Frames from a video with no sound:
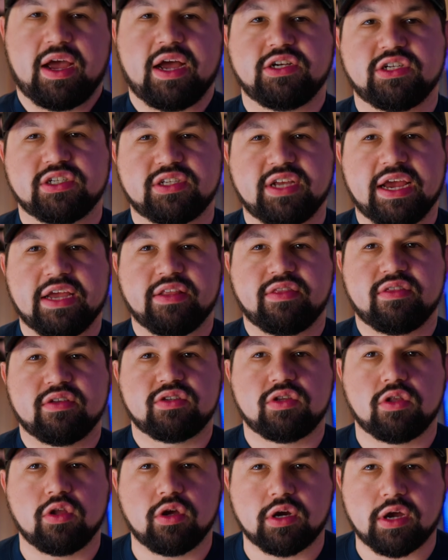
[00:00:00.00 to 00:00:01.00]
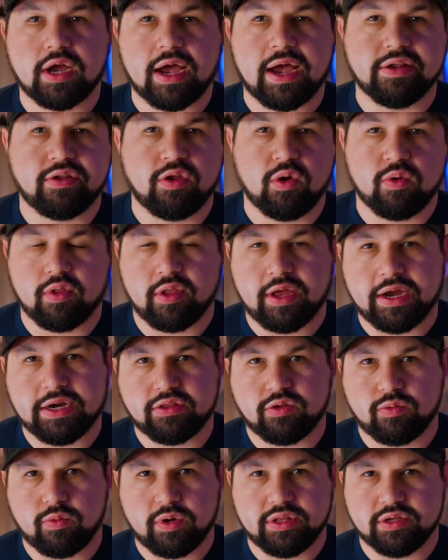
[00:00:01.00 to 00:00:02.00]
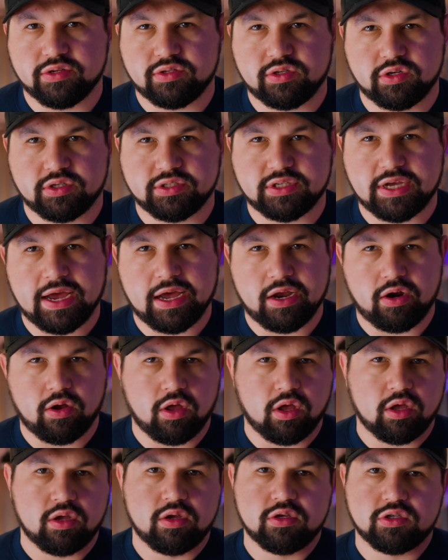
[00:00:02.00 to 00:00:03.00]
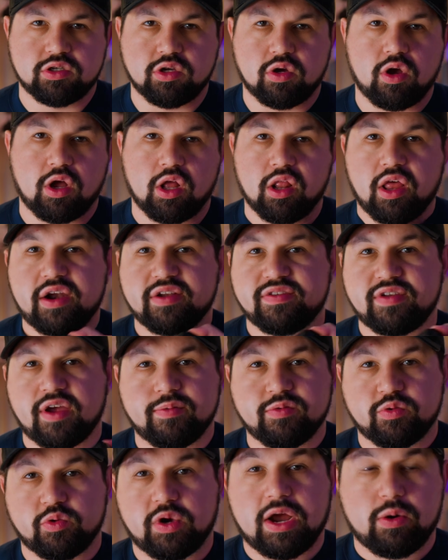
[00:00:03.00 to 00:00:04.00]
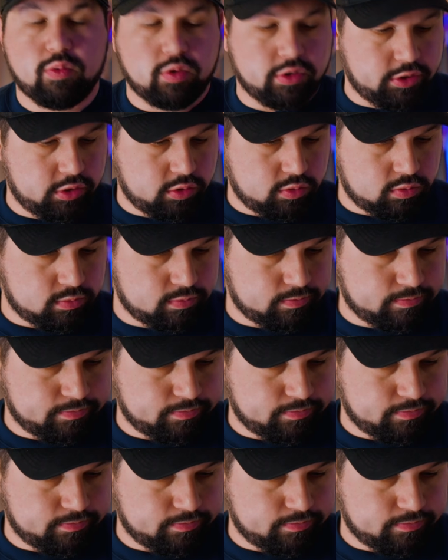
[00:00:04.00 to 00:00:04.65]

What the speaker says: just hate this look. I don't like the way this looks at all. So a lot of times what I will do,